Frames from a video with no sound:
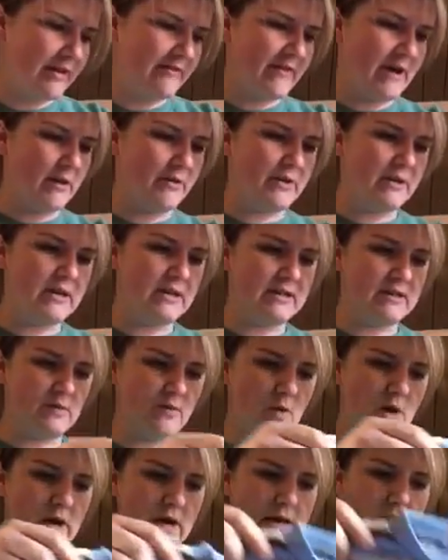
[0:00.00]
I found this
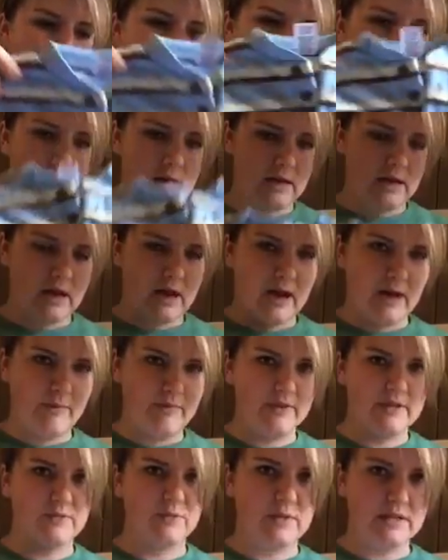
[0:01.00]
one.
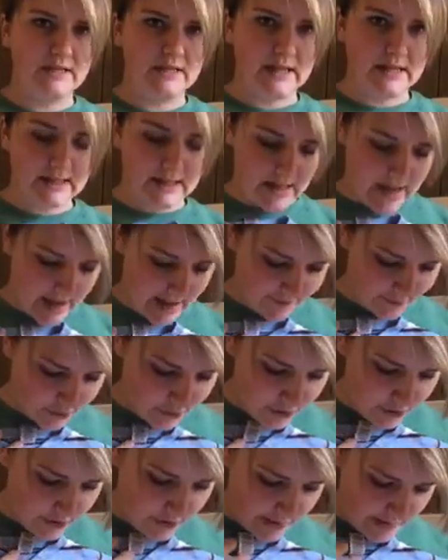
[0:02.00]
This one doesn't have a
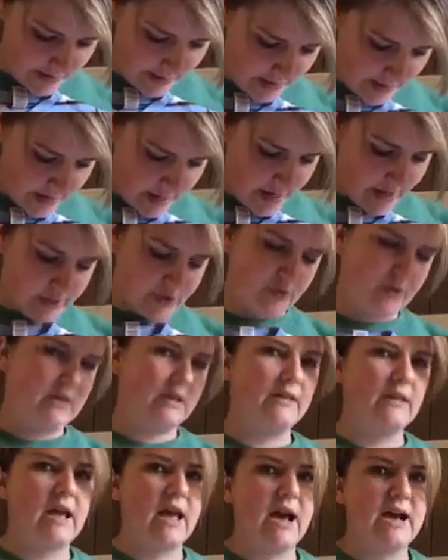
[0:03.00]
hood, so
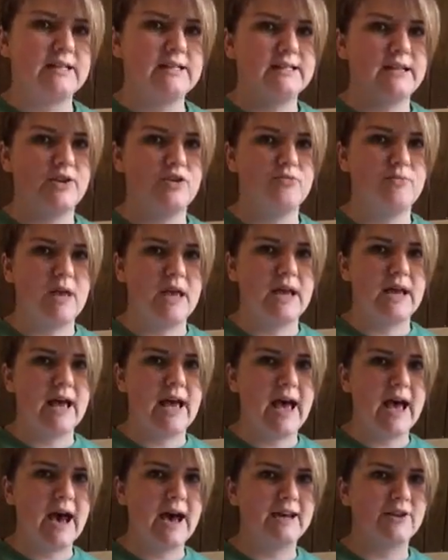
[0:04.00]
then they ask that you make a
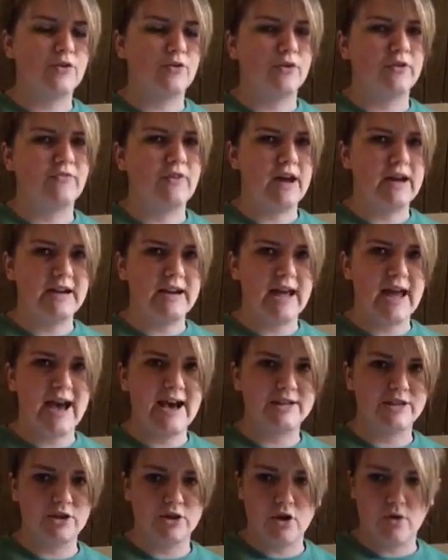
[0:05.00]
hat or find a
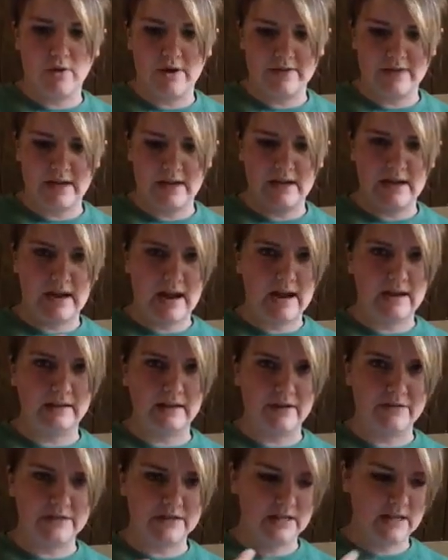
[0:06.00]
hat to go with it. And I
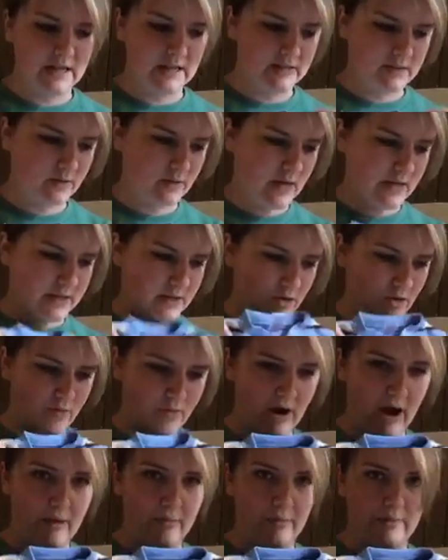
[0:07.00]
love to knit, so that's no
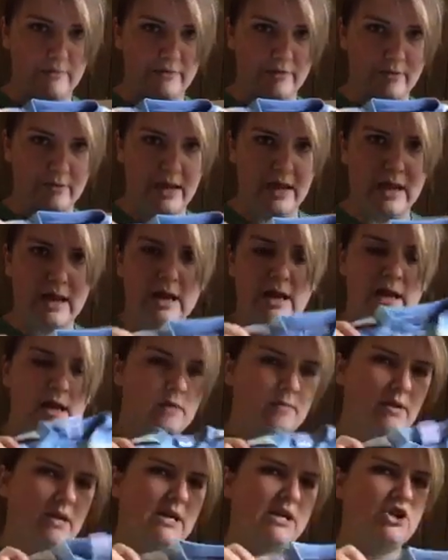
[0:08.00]
problem for me.
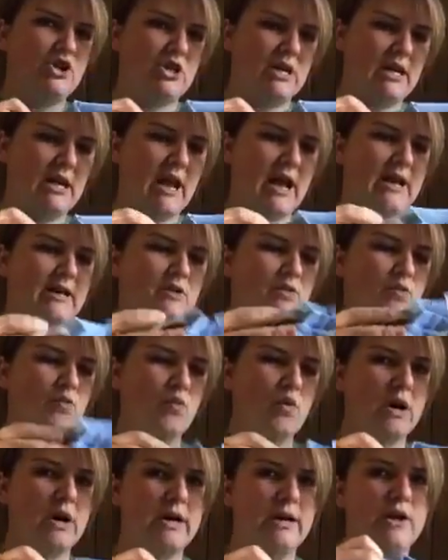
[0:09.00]
But each kit has
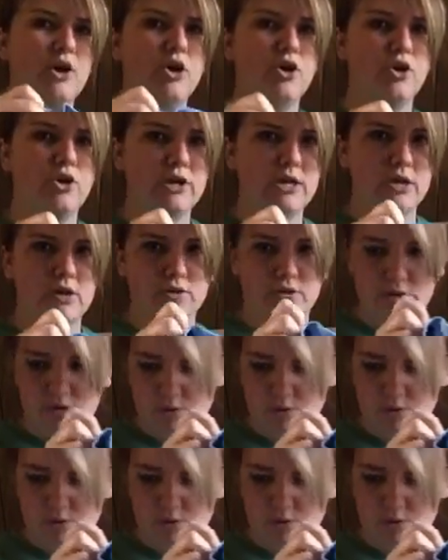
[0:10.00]
one hoodie or